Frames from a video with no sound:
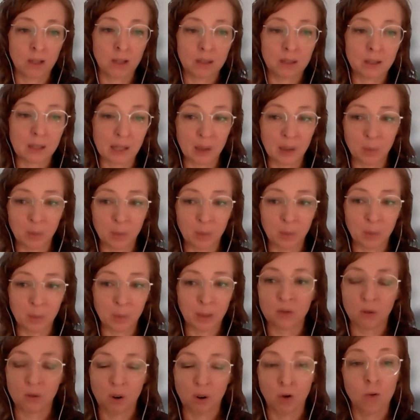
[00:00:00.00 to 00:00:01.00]
that it's like
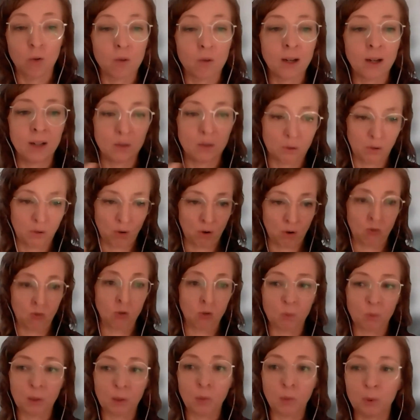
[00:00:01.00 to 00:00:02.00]
best to go and to
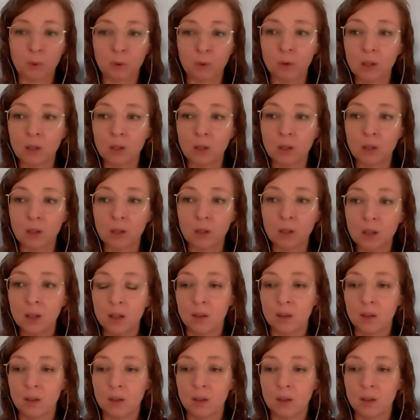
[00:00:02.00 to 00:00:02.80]
talk to people